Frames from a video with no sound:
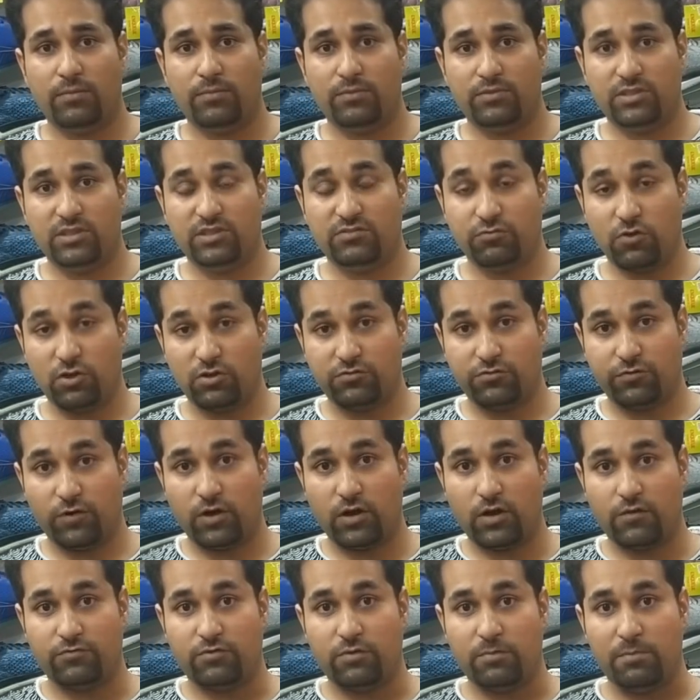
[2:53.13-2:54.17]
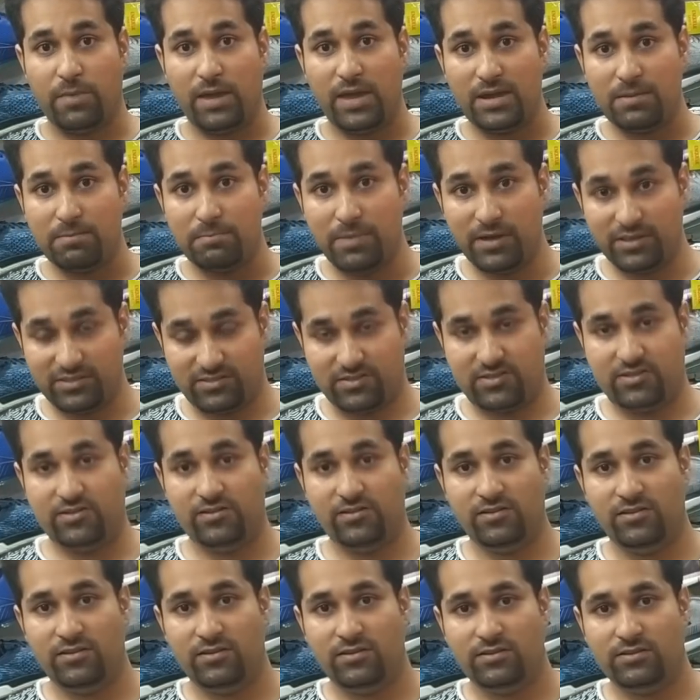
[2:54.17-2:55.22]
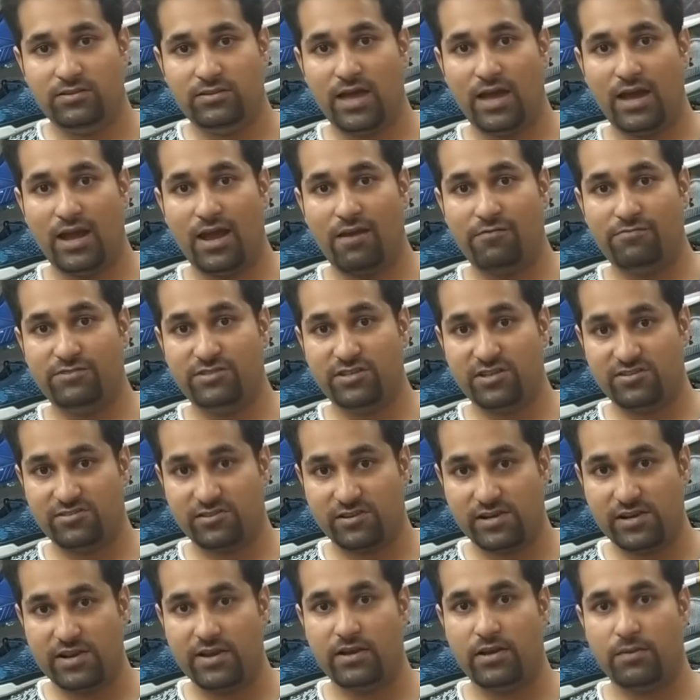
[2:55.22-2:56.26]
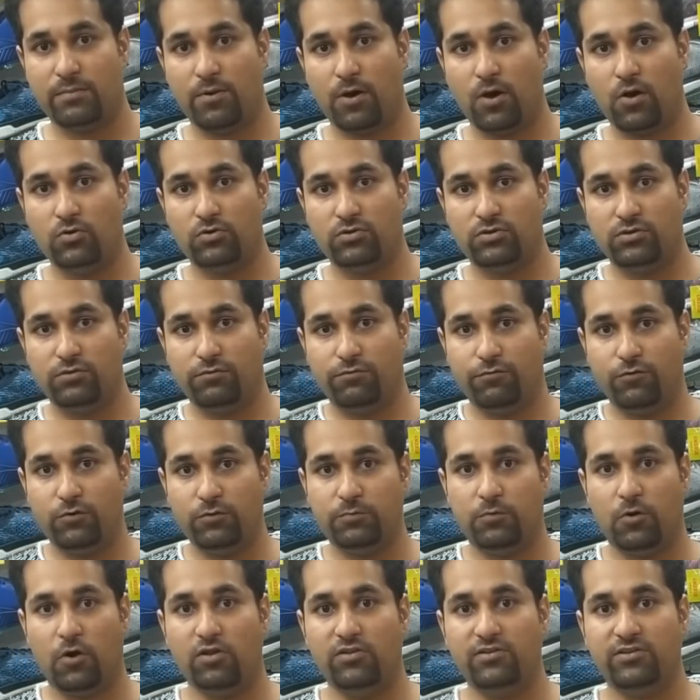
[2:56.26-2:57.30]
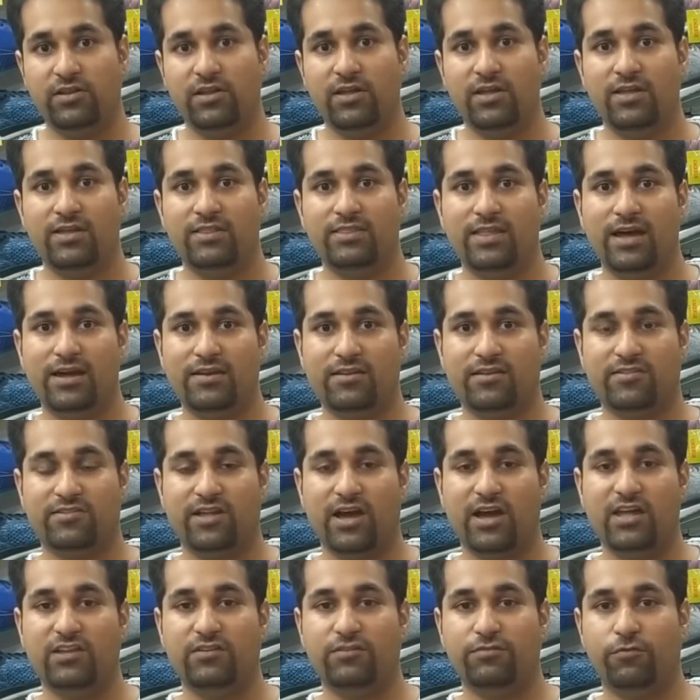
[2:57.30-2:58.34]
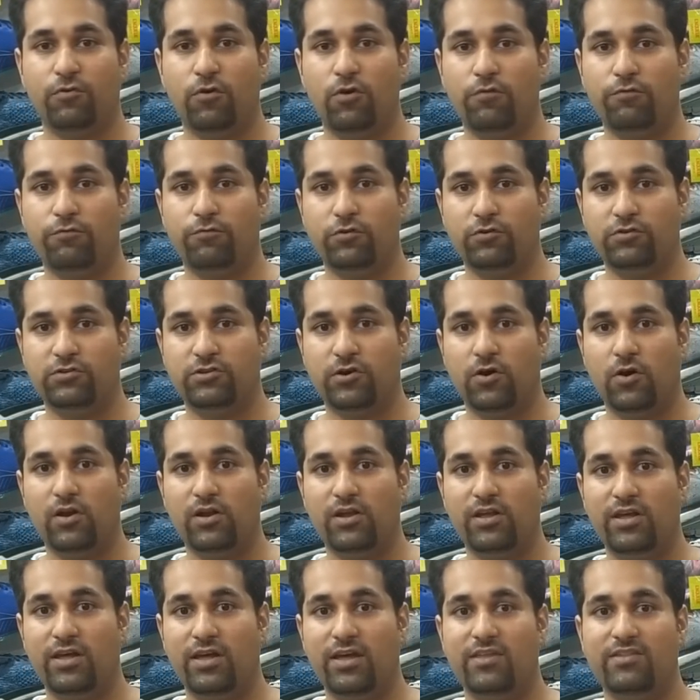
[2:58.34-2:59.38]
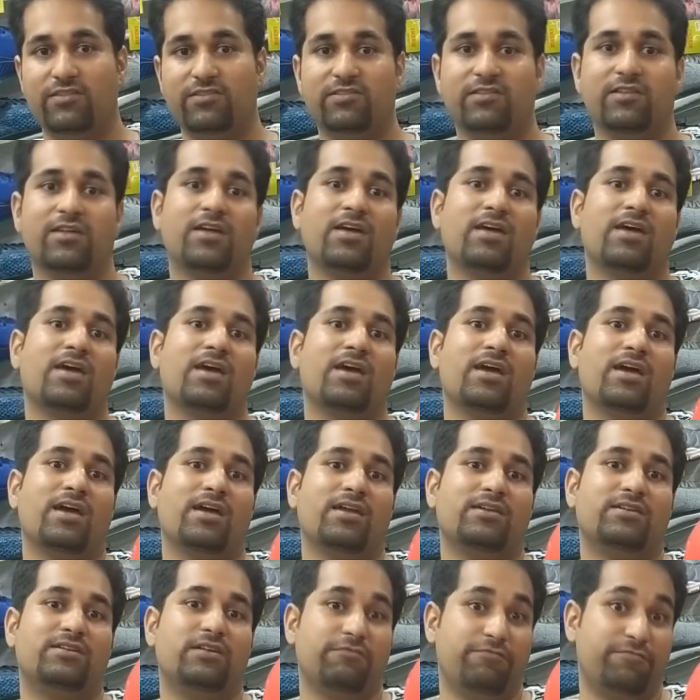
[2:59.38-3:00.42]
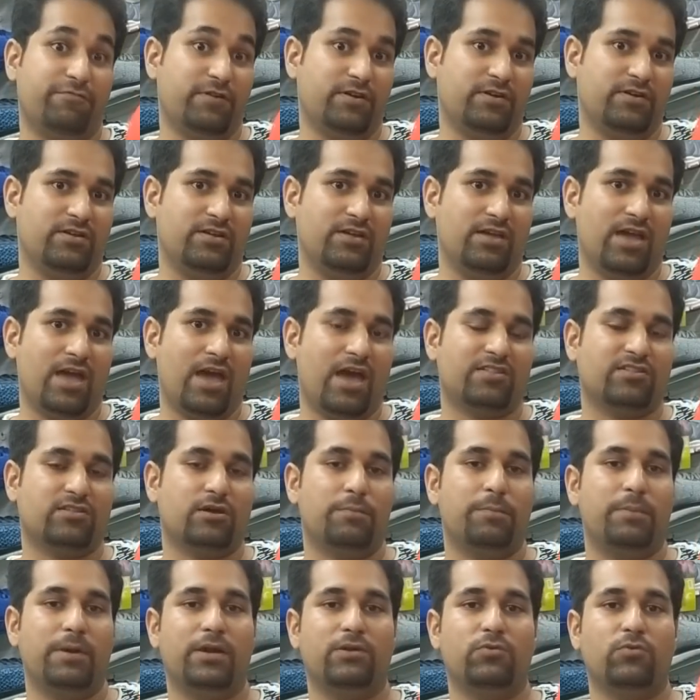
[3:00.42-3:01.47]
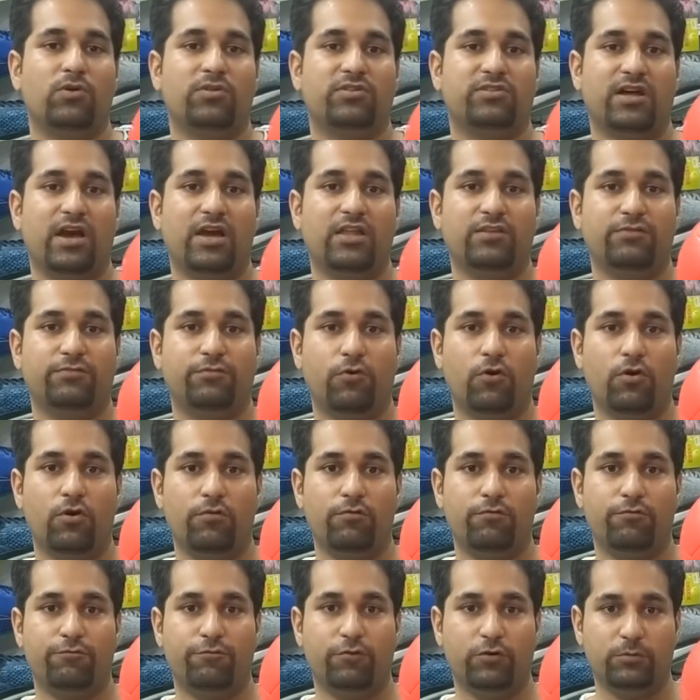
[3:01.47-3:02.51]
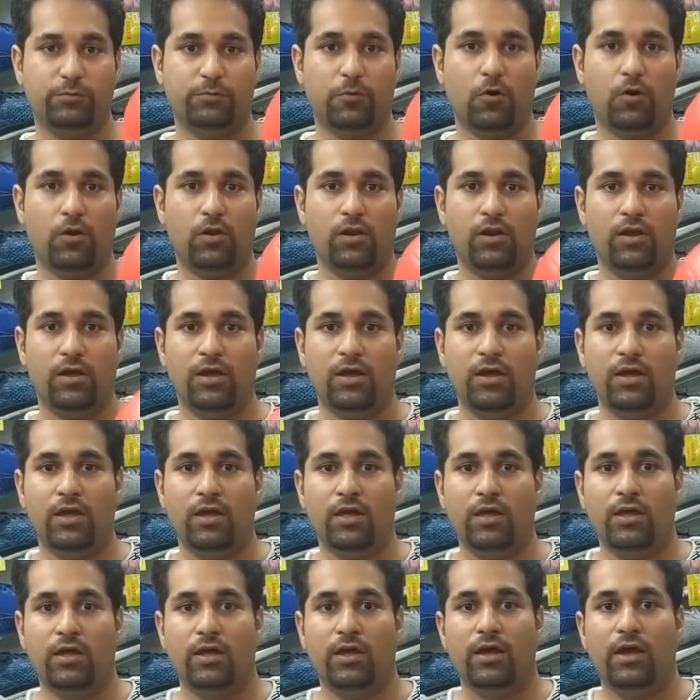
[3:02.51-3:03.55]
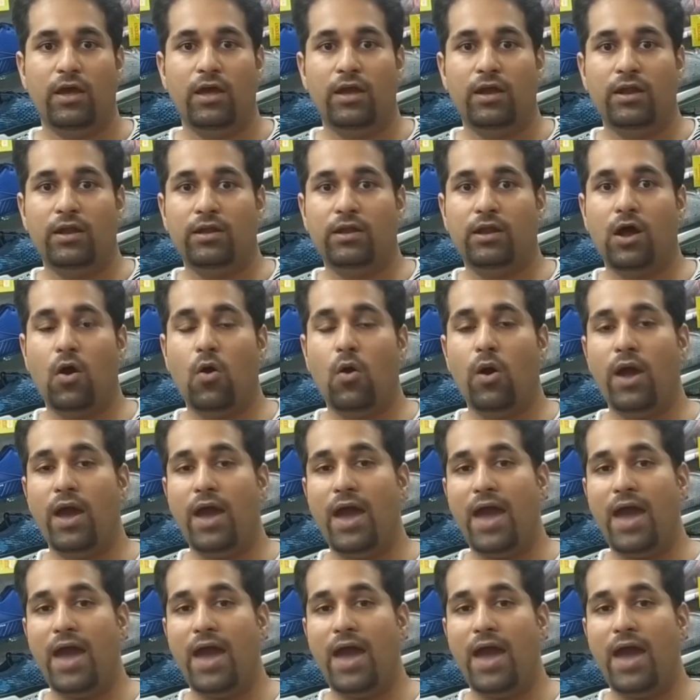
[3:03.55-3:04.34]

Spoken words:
this was one of the main myths that I've just cleared about the footballs, that the size 4 futsal is different as compared to a size 4 football. Now,